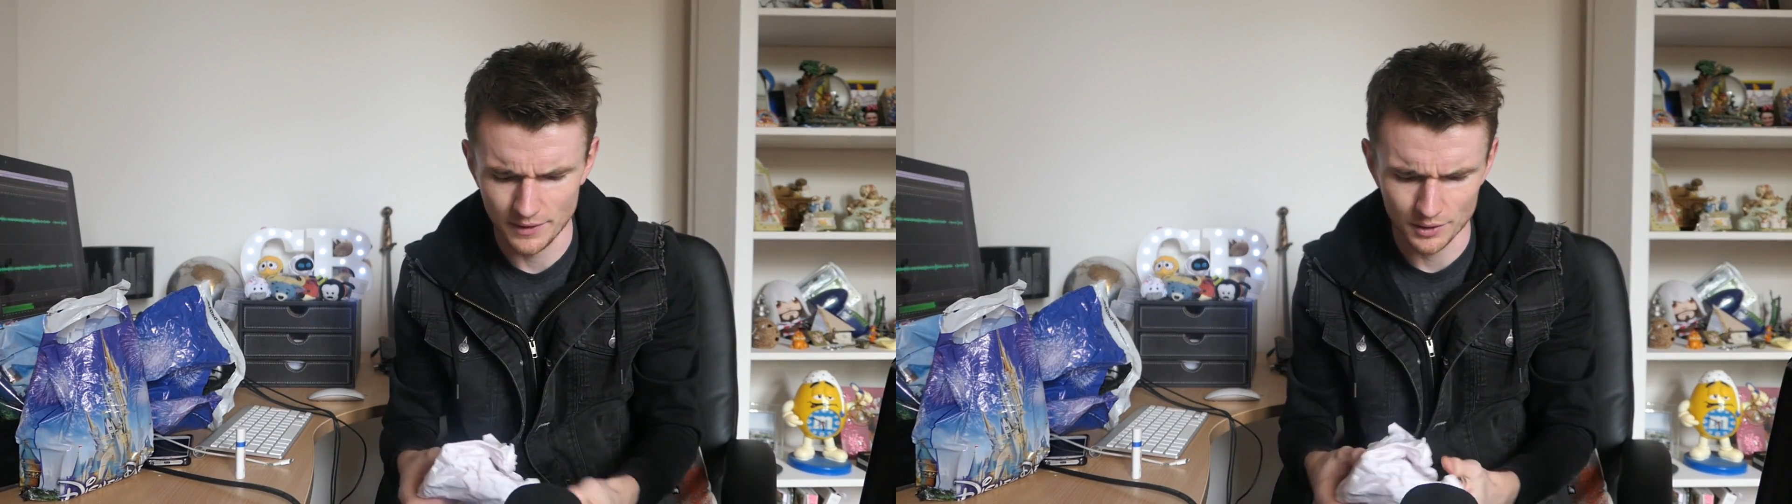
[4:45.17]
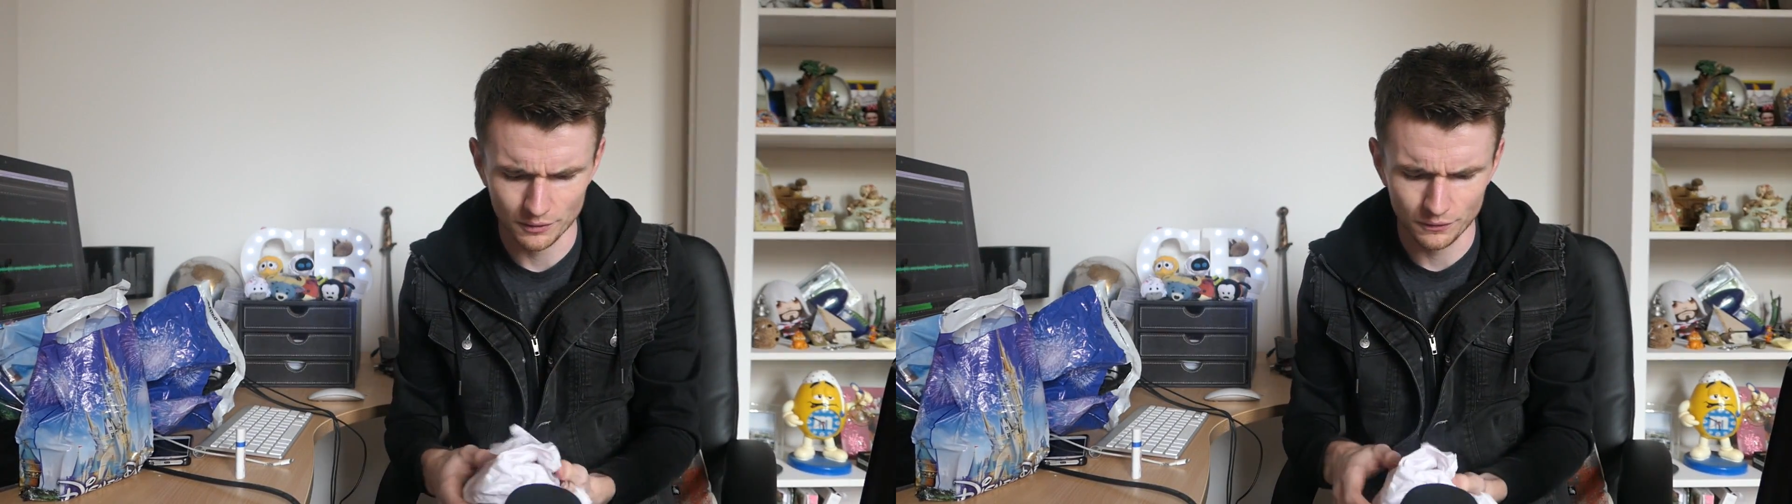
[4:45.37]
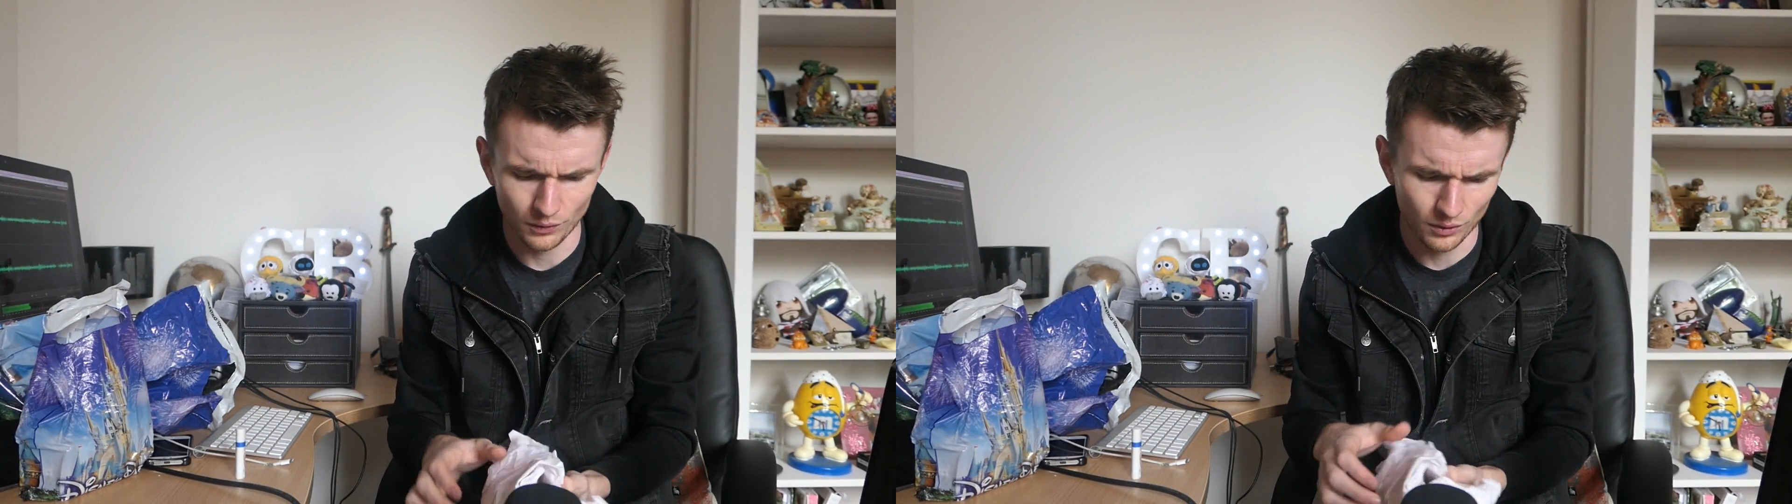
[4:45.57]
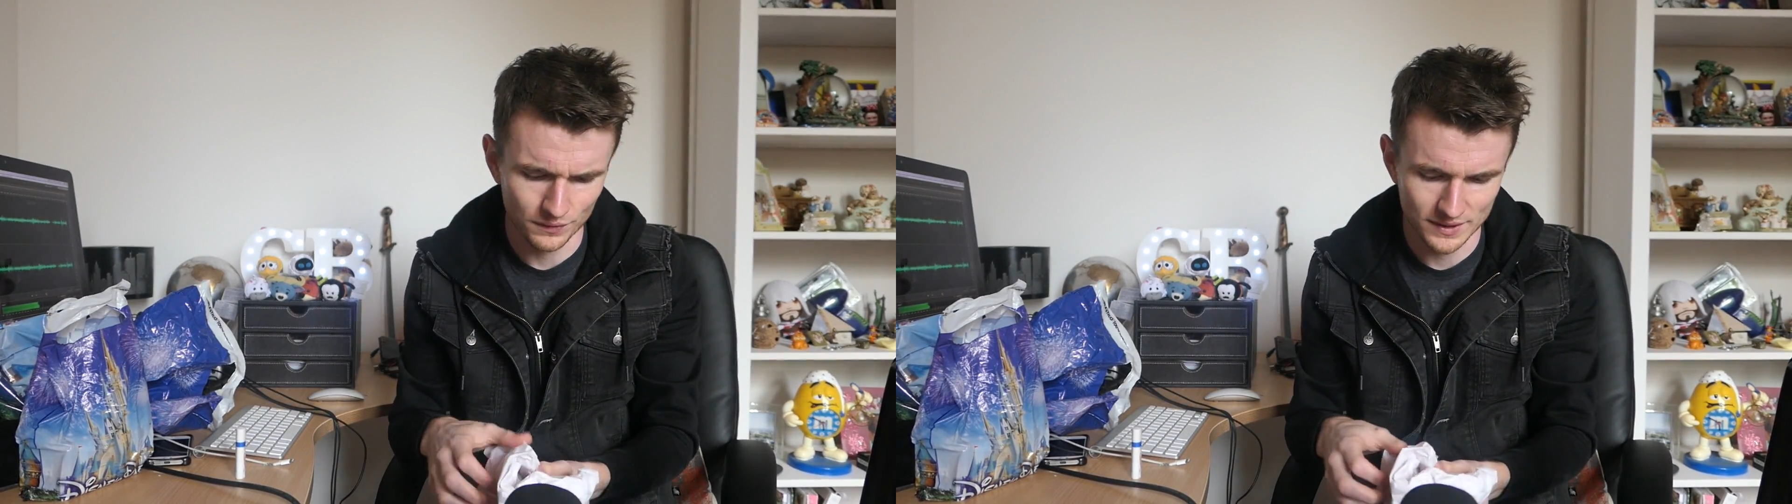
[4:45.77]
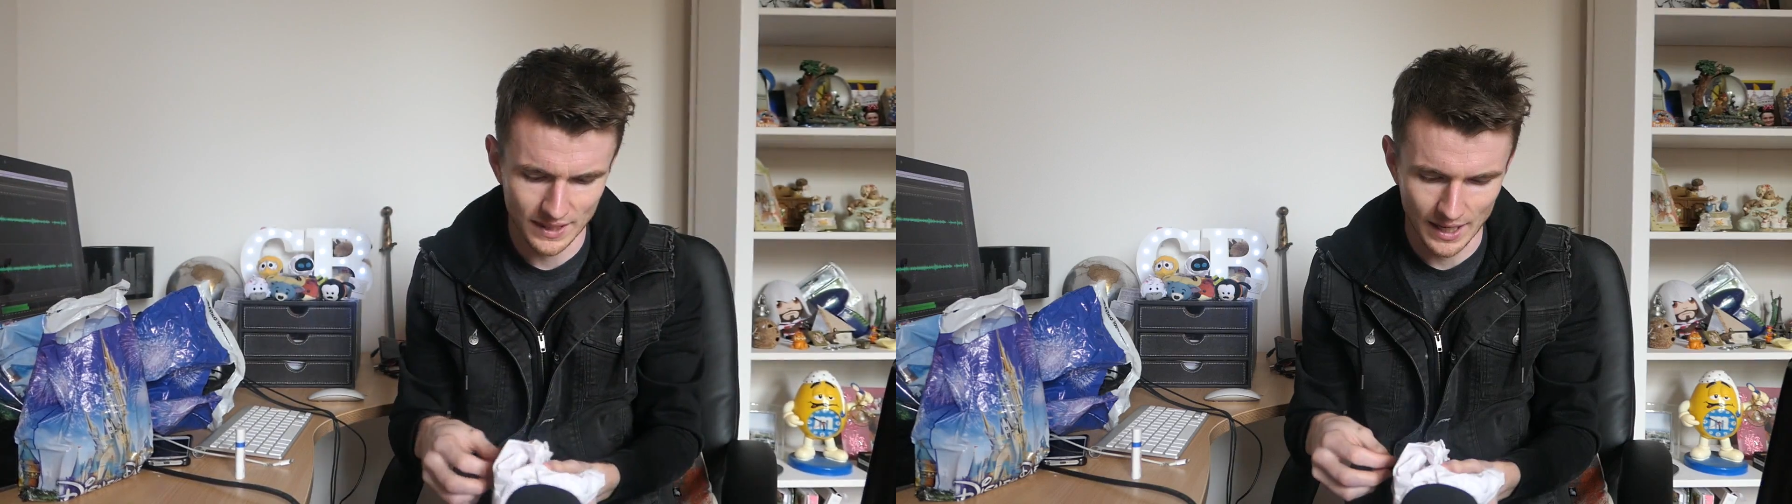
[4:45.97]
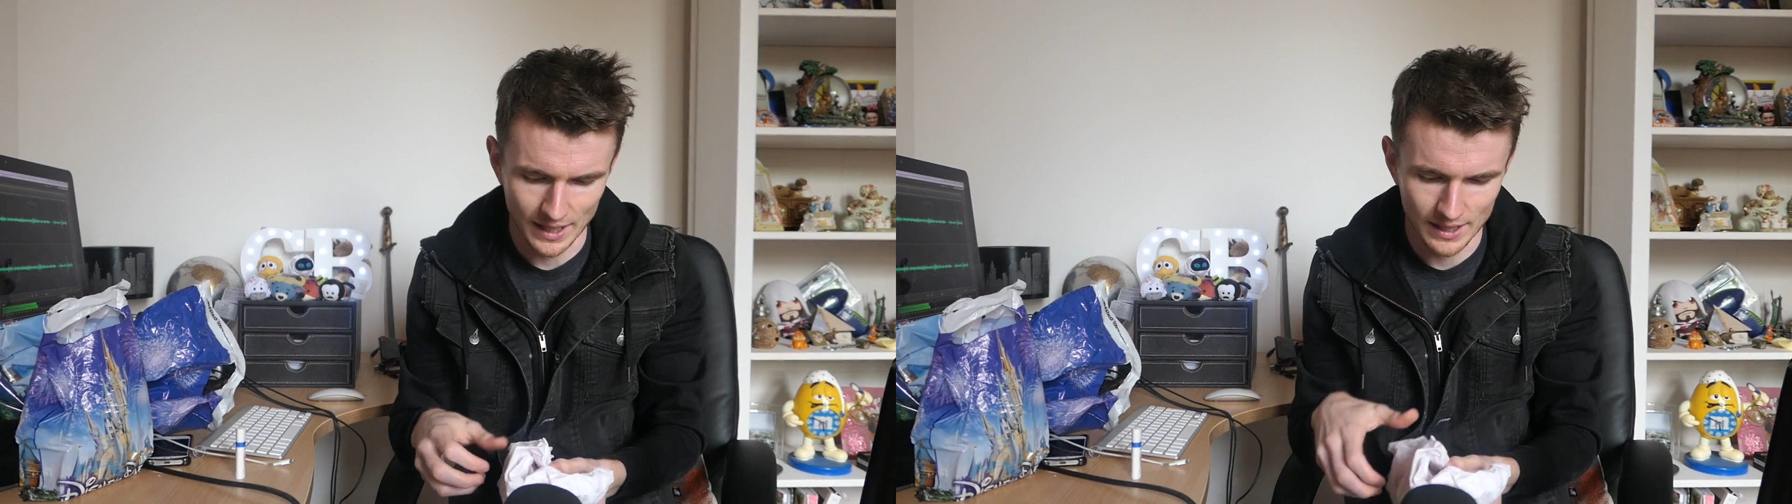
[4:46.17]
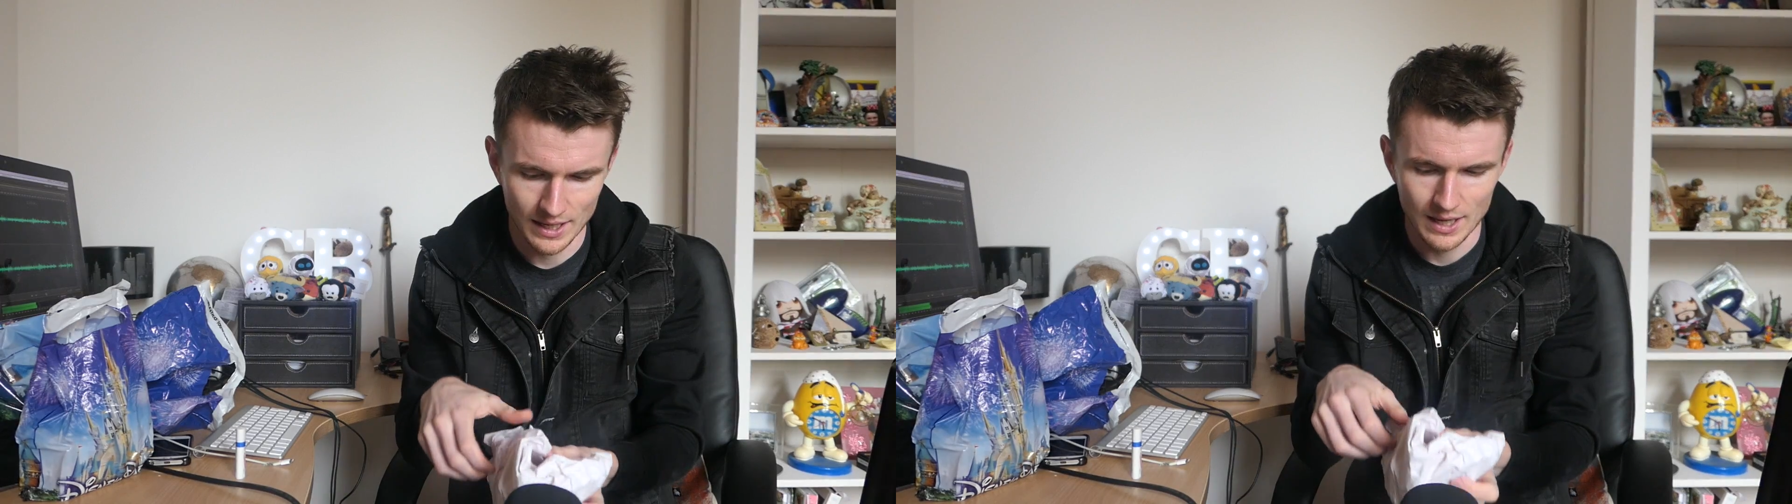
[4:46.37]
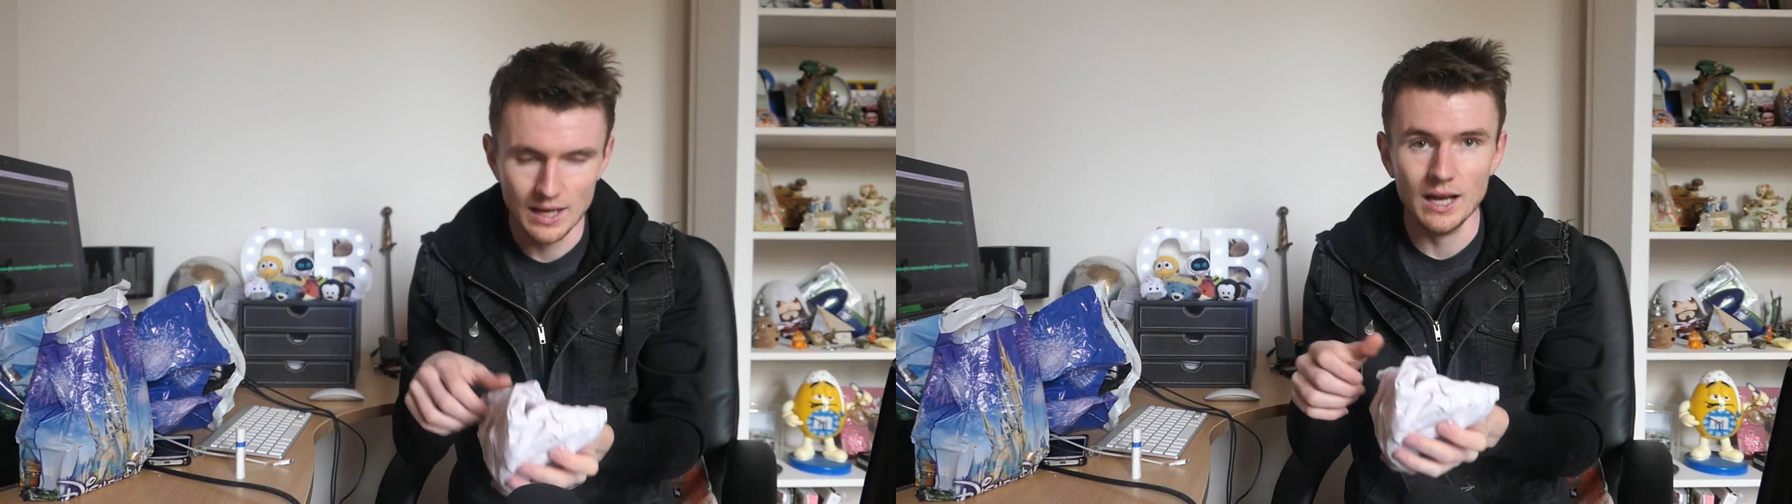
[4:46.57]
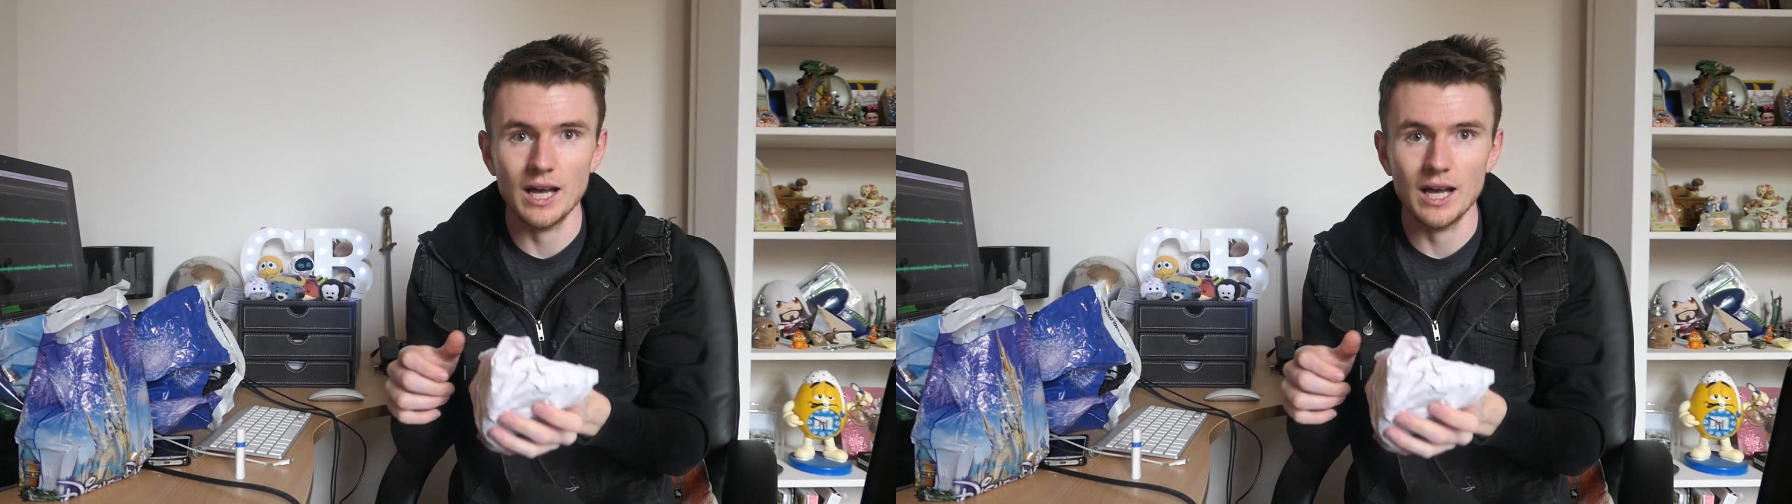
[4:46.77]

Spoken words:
third or fourth day.